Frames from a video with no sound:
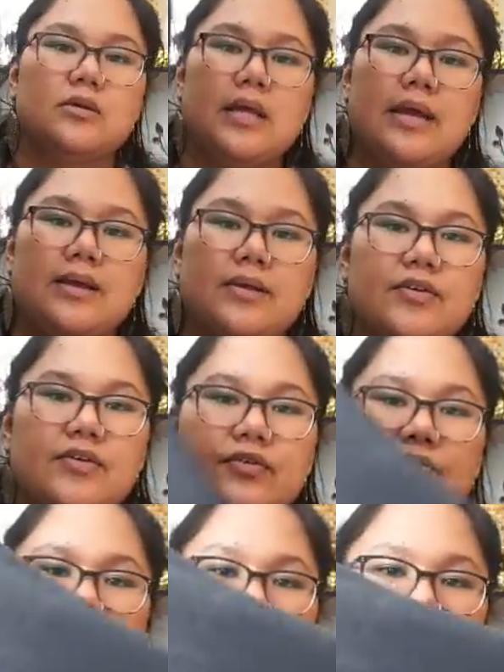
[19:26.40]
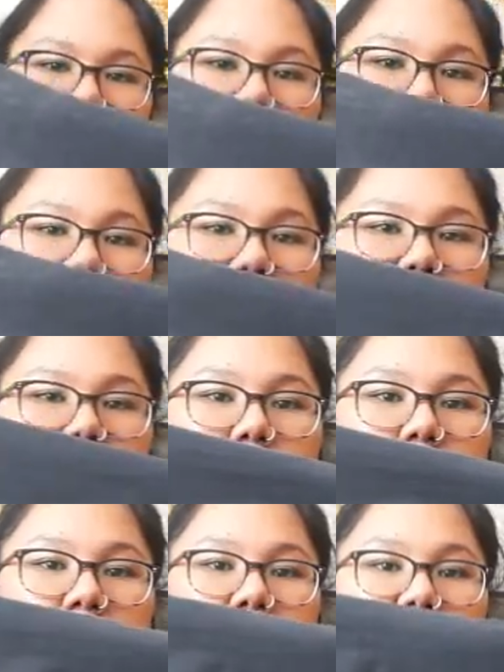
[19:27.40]
like faded black
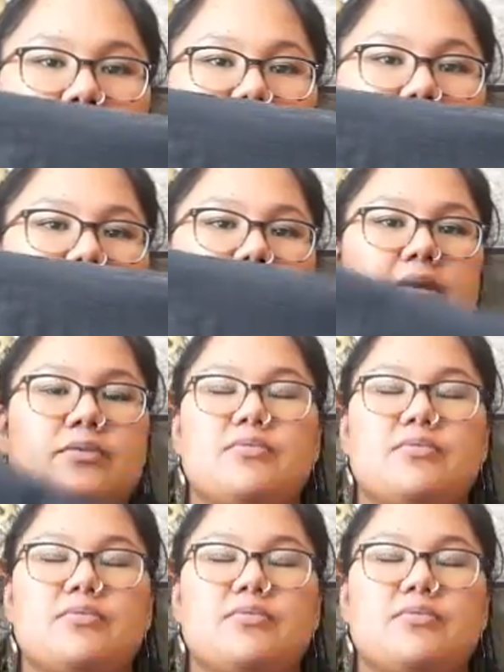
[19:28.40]
high